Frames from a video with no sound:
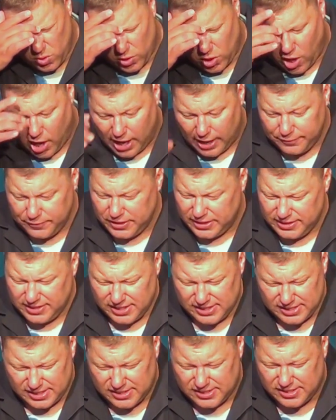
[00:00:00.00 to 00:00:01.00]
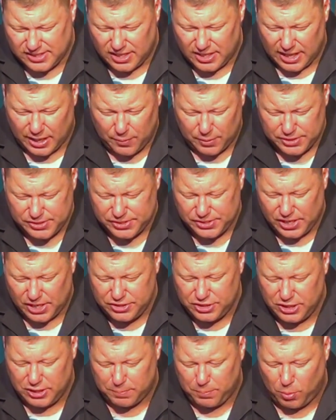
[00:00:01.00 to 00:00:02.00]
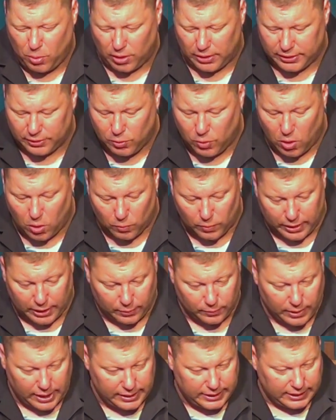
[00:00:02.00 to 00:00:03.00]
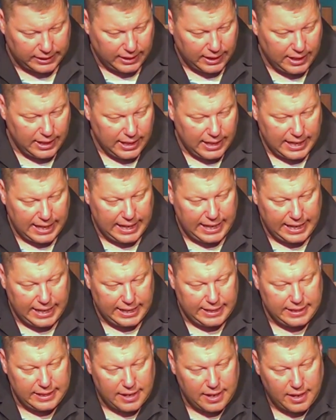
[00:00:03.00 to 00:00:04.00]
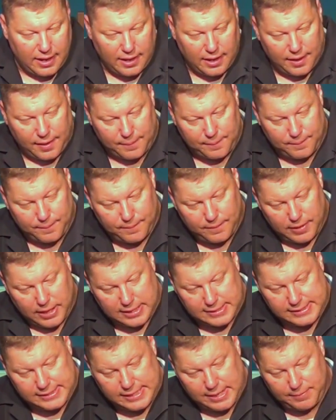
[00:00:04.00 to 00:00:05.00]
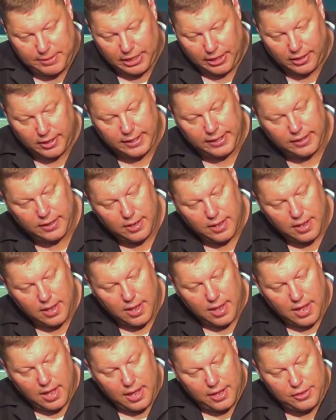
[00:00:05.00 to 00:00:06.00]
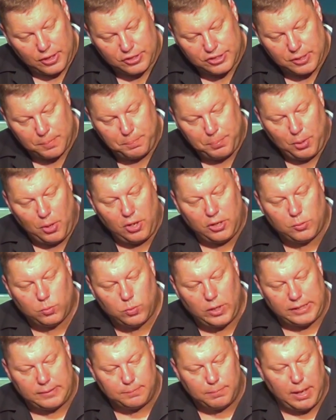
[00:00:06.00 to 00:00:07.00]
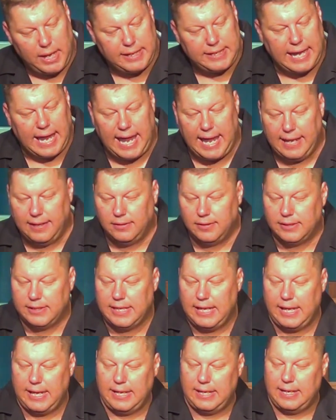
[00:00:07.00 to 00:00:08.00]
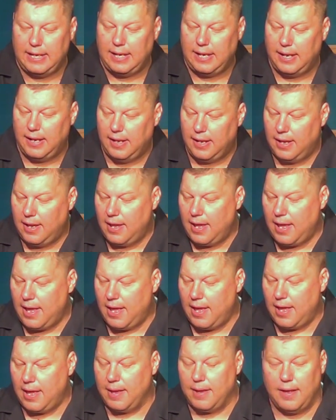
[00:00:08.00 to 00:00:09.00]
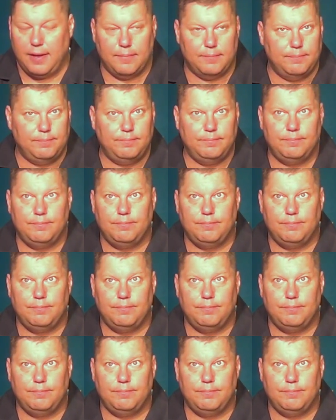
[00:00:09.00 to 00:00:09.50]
quote often because it was such an important quote when I read it in, um, in seminary. Uh, there's a book written by an Anglican, uh,